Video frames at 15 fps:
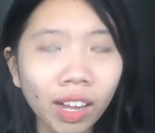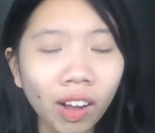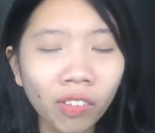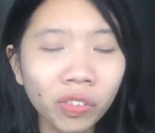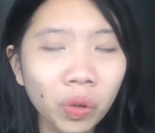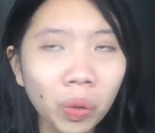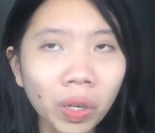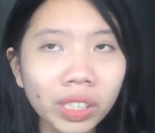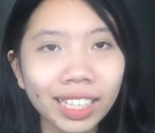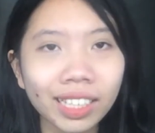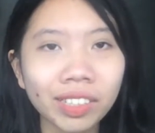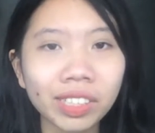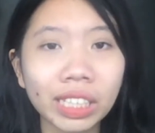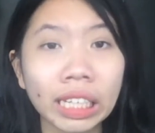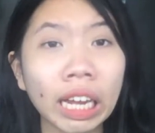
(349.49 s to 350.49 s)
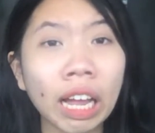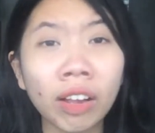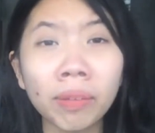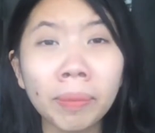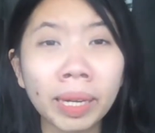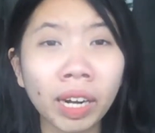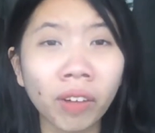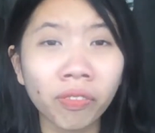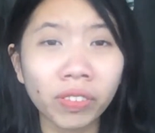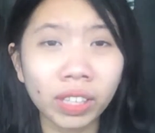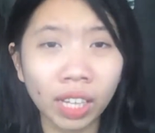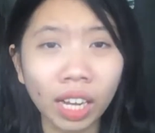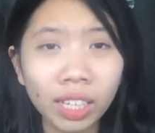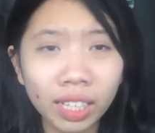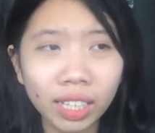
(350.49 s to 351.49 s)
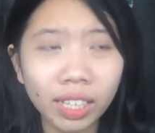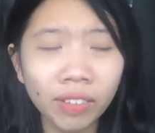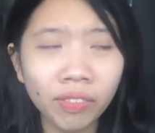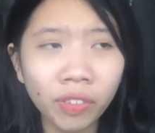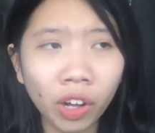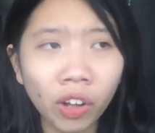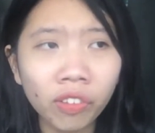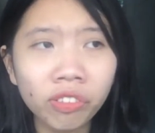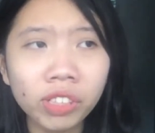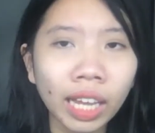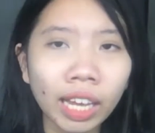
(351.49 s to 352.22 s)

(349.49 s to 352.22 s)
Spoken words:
Of course, there's an element of luck involved.